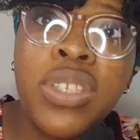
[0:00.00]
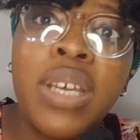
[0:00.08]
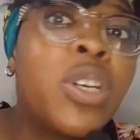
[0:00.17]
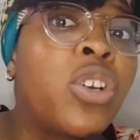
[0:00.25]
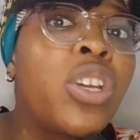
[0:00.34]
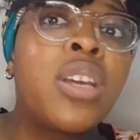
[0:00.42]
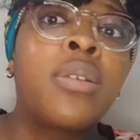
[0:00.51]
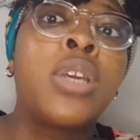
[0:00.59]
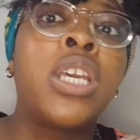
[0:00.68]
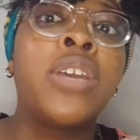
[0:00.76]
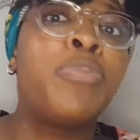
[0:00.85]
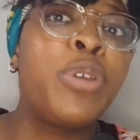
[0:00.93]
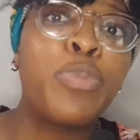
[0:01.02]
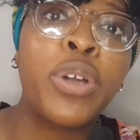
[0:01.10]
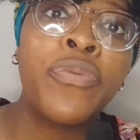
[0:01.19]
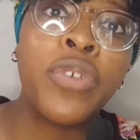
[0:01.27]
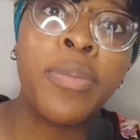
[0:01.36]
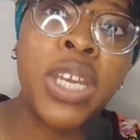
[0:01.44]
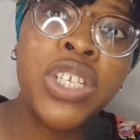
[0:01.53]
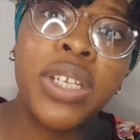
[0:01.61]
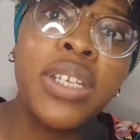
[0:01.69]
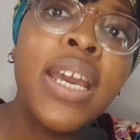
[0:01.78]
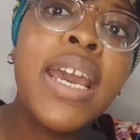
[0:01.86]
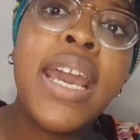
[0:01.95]
I'm not going to give people
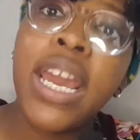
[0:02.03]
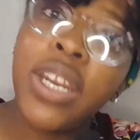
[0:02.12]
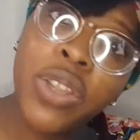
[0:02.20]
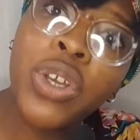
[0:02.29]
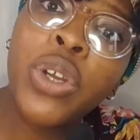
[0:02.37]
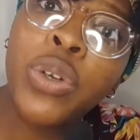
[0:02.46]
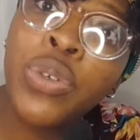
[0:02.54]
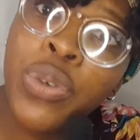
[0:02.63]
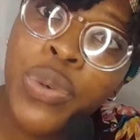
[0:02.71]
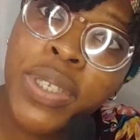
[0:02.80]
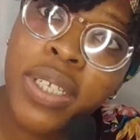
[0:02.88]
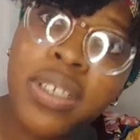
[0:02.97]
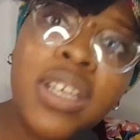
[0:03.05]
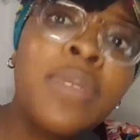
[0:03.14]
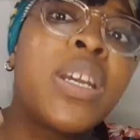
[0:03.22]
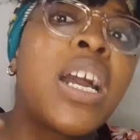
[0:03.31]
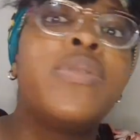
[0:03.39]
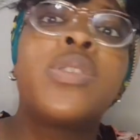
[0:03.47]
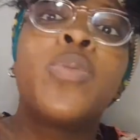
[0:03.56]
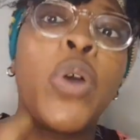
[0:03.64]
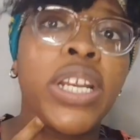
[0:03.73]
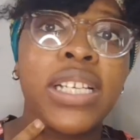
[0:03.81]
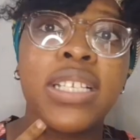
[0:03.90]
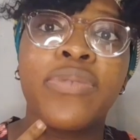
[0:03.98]
information and then they don't use it. It becomes
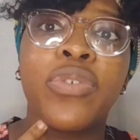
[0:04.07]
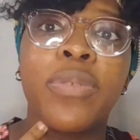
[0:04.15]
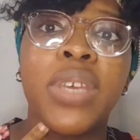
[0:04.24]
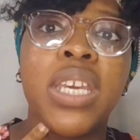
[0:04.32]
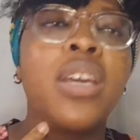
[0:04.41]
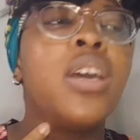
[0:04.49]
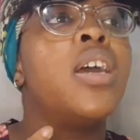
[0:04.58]
pointless for me.